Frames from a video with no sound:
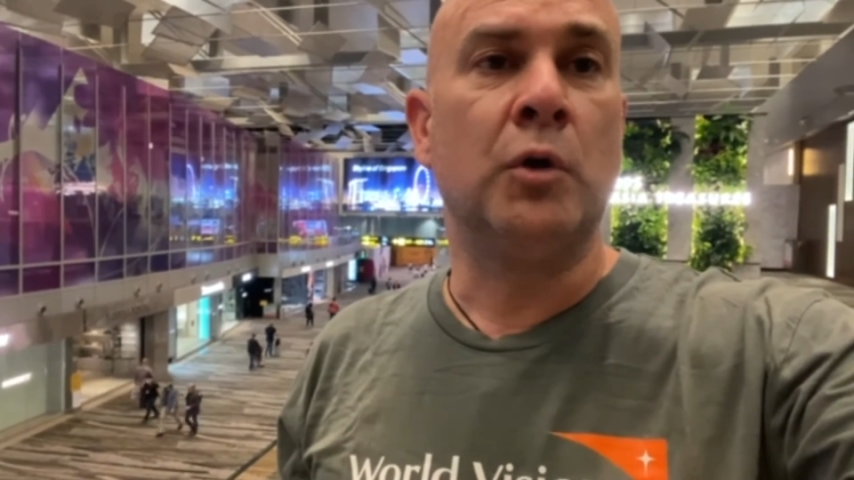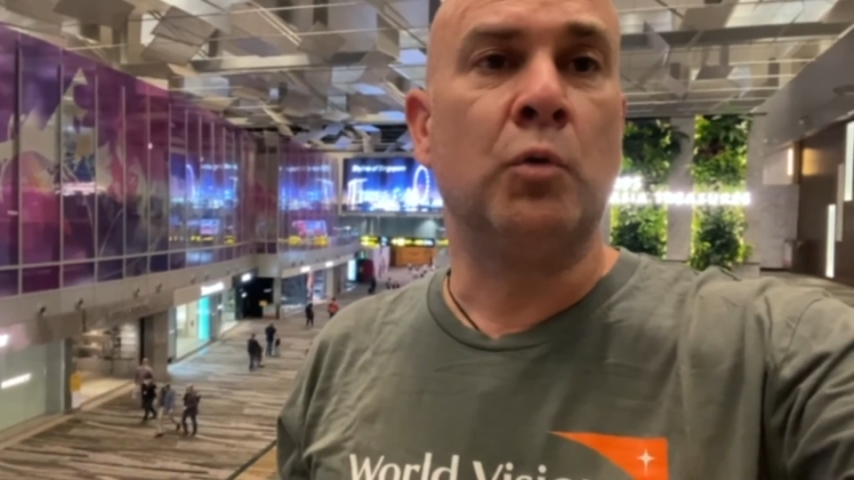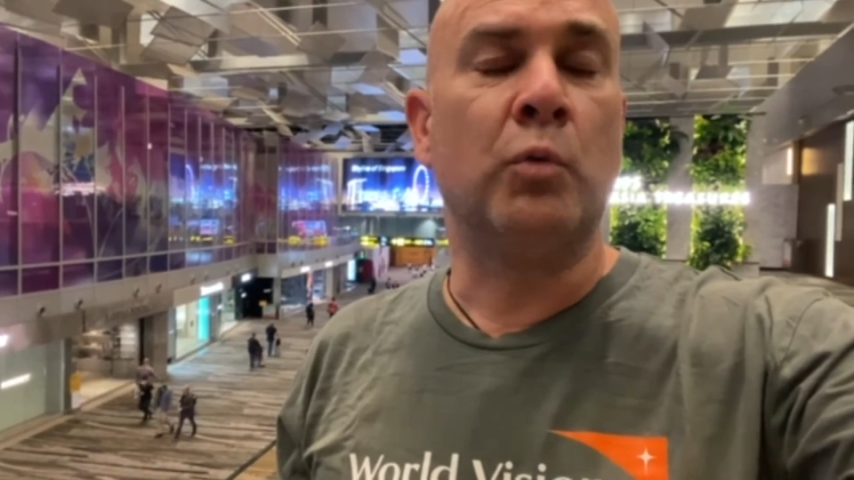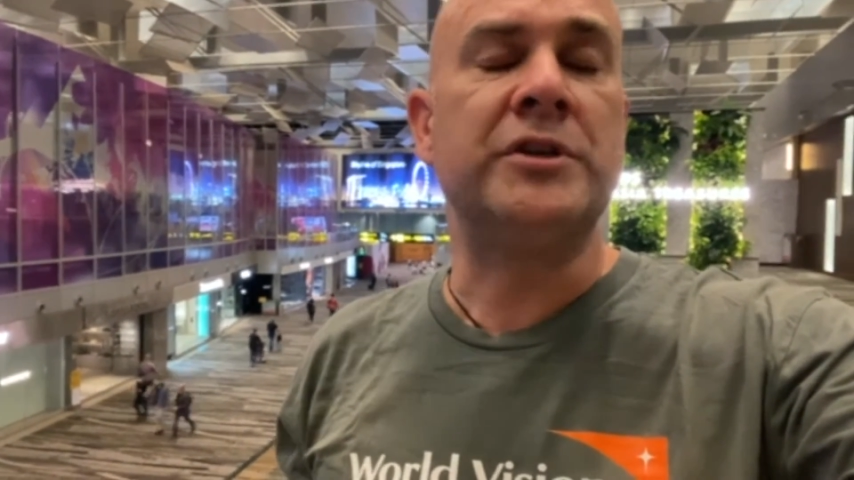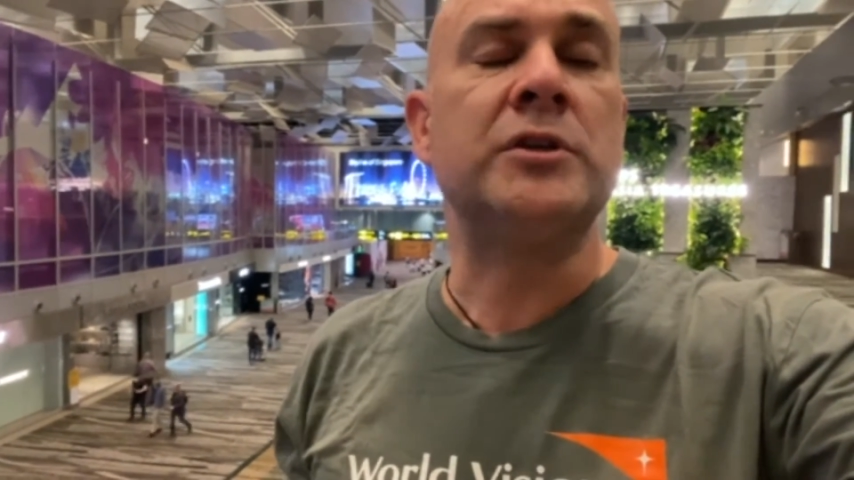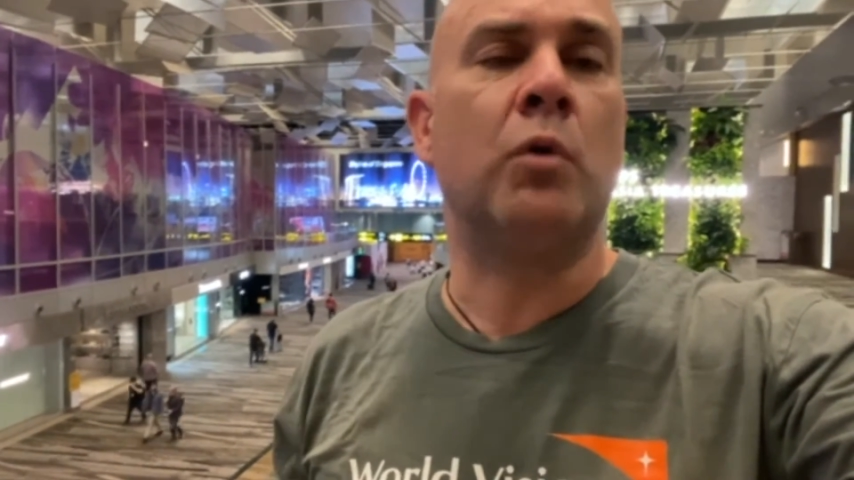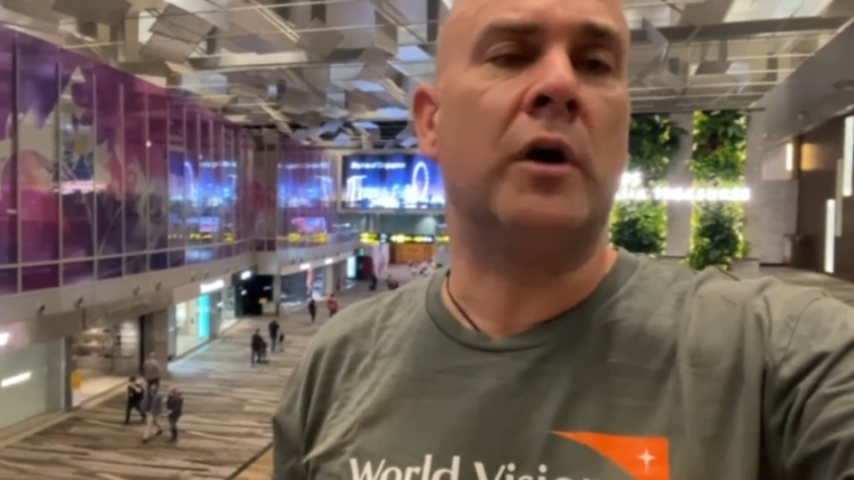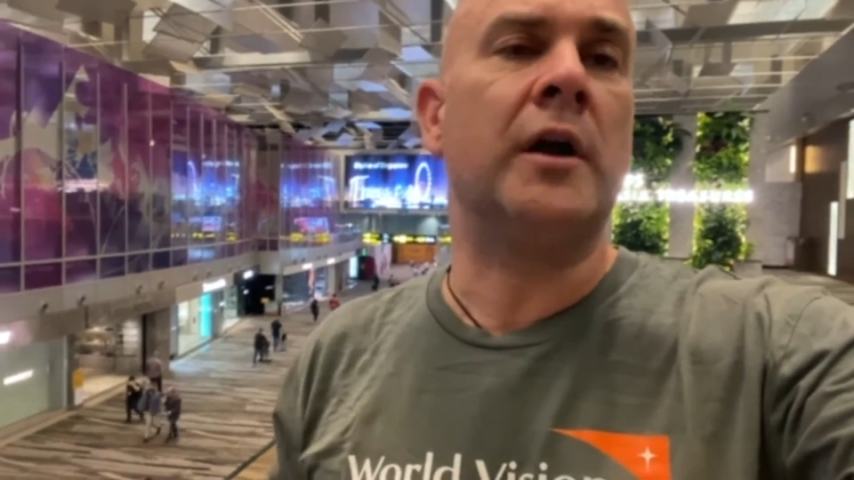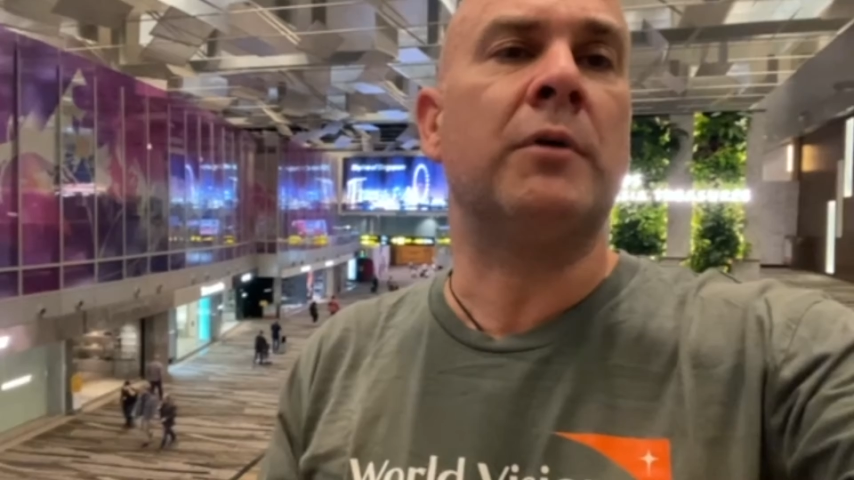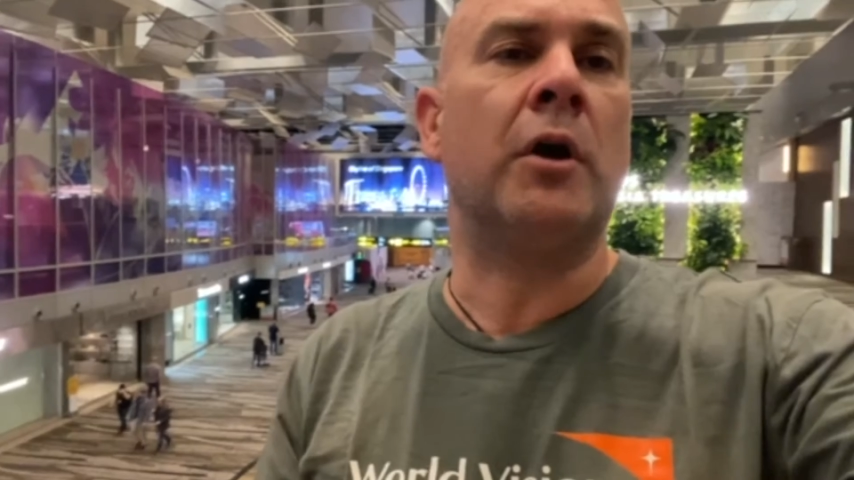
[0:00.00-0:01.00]
which is why
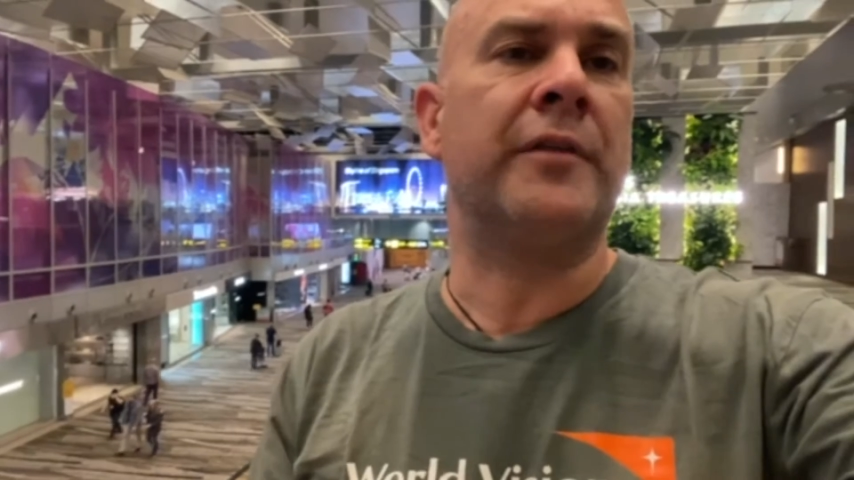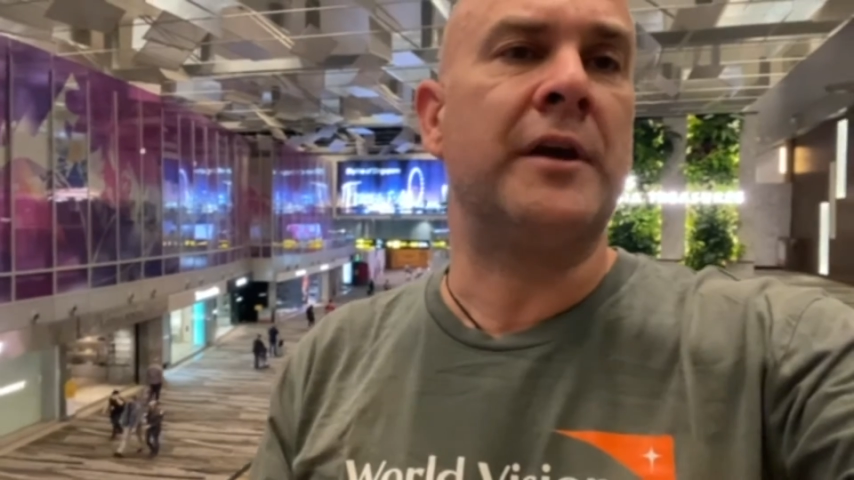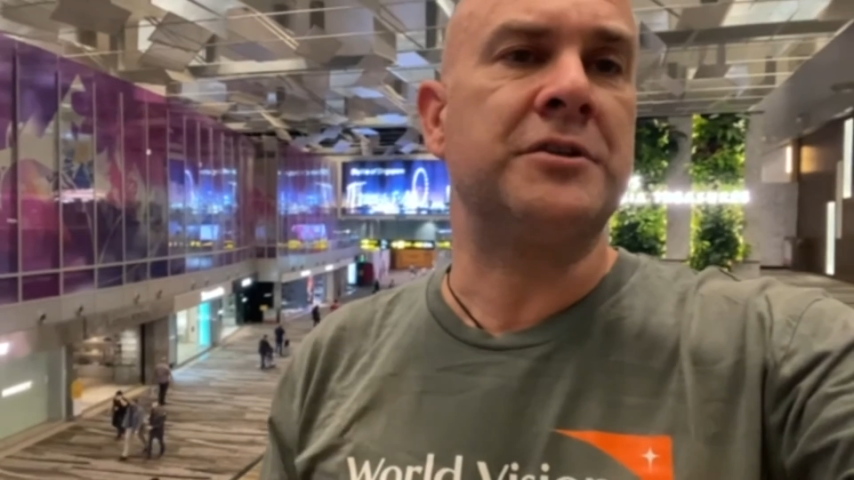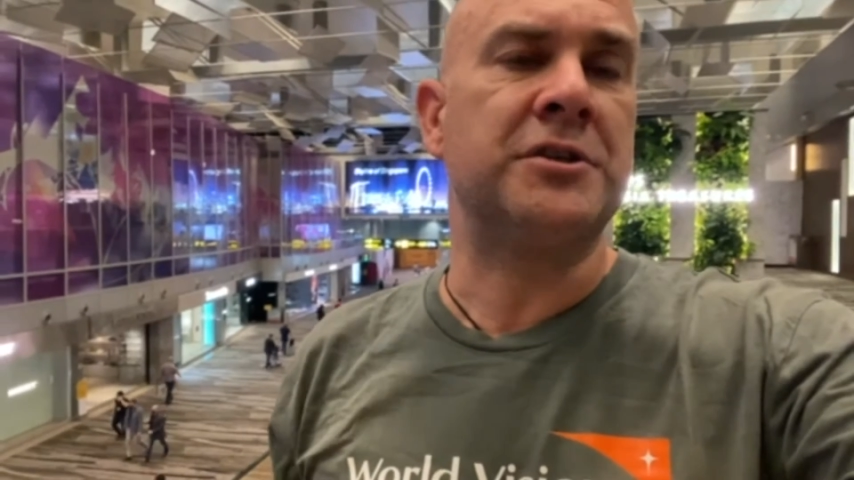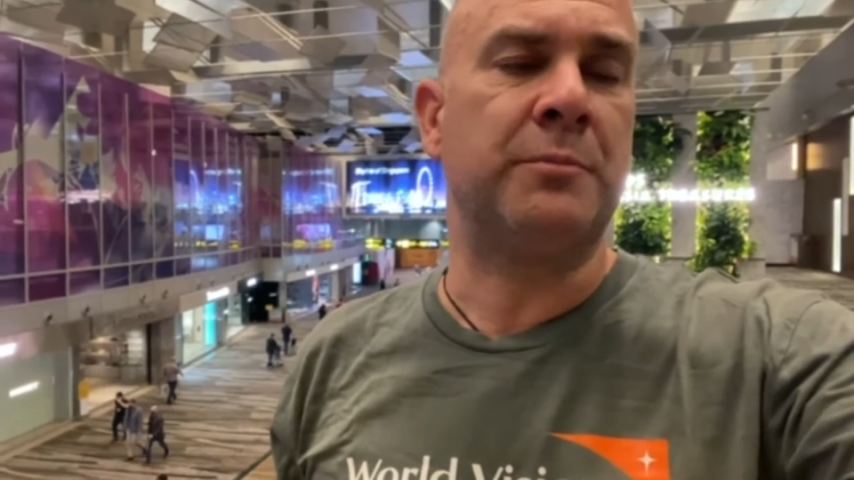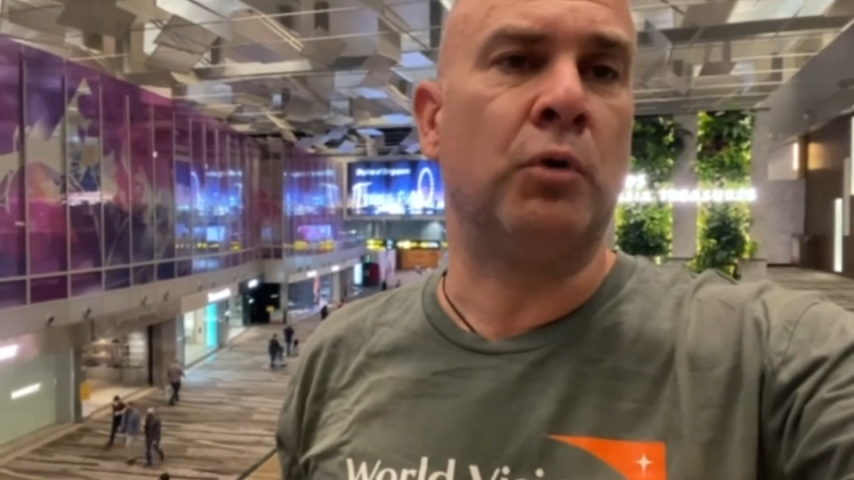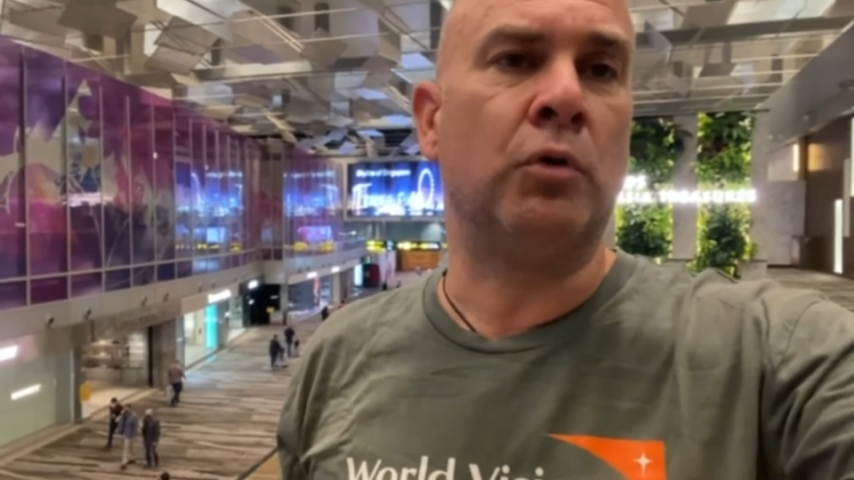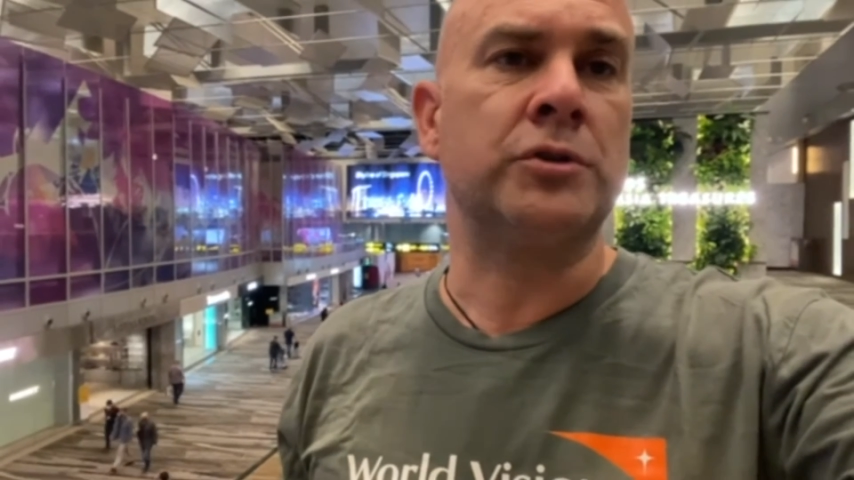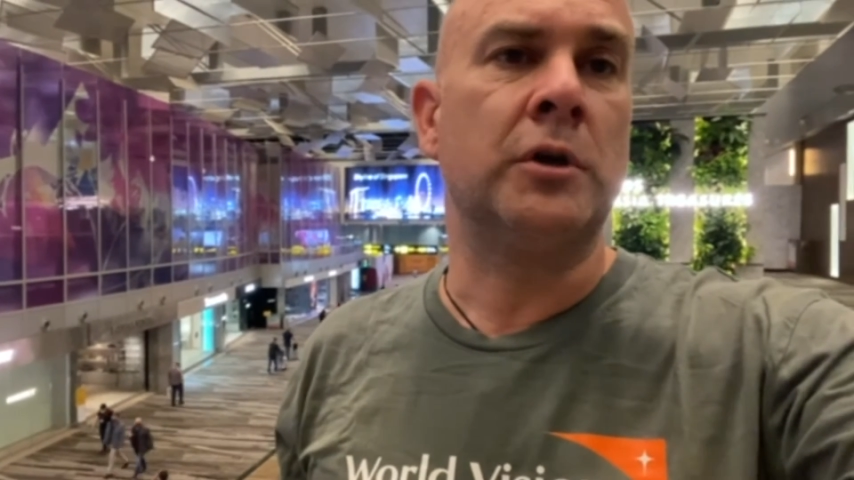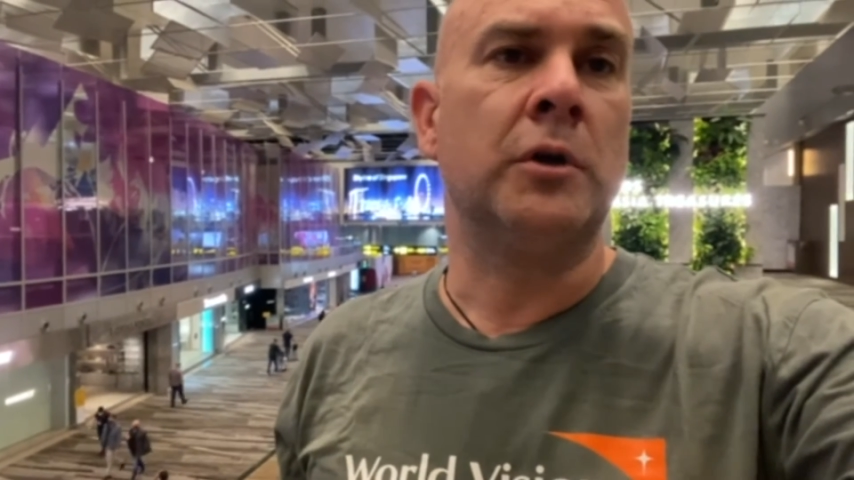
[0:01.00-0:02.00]
I'm going there to support.